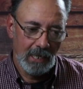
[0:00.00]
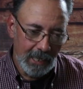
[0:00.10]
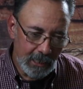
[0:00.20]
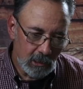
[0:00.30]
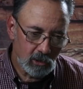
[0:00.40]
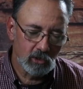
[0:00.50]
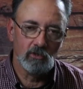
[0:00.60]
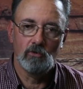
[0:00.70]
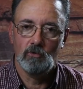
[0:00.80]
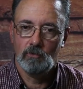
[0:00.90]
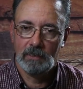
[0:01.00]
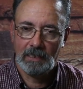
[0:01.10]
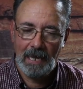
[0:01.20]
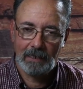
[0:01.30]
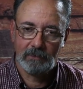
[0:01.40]
into the
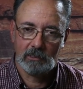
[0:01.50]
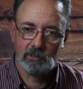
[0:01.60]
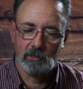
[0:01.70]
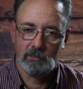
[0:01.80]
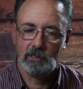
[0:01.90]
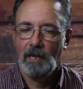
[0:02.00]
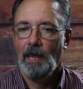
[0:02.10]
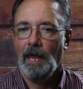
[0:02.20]
Catholic Church